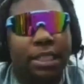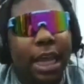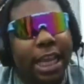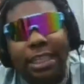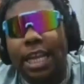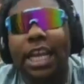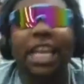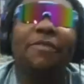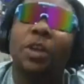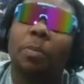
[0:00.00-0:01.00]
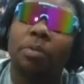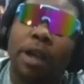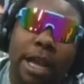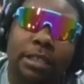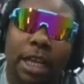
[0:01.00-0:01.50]
like it's not even a
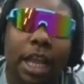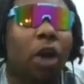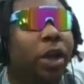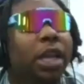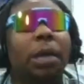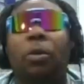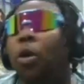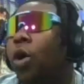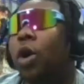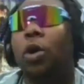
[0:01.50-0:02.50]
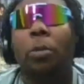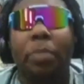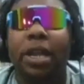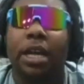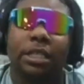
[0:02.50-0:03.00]
press, and y'all end up going on to
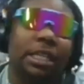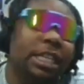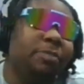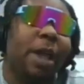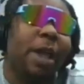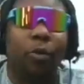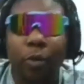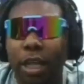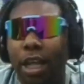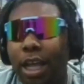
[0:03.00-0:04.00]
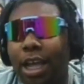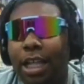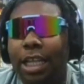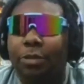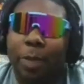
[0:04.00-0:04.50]
beat us. And this back when we,
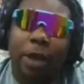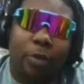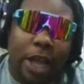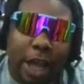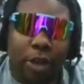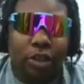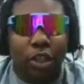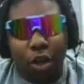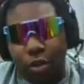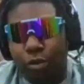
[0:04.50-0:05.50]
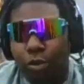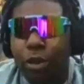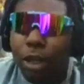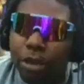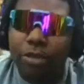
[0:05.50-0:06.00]
this back when Hales thought, you
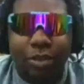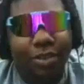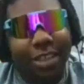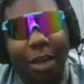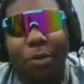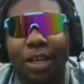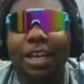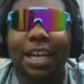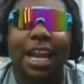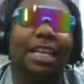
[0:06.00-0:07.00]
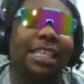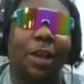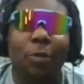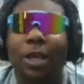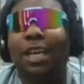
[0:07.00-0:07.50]
know, they were good. And I say
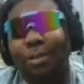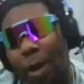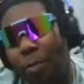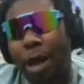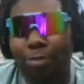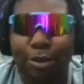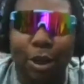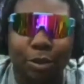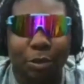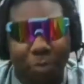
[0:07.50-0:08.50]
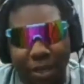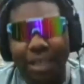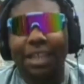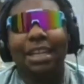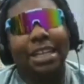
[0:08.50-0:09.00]
we because my pop was coaching, but
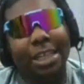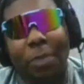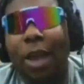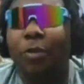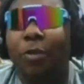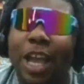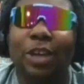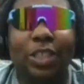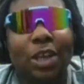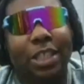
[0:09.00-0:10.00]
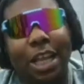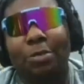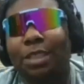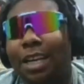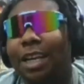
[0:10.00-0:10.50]
it's back when Hales thought they
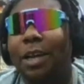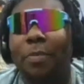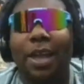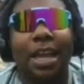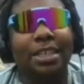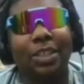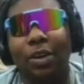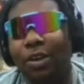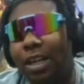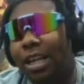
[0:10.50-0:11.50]
was good, man. So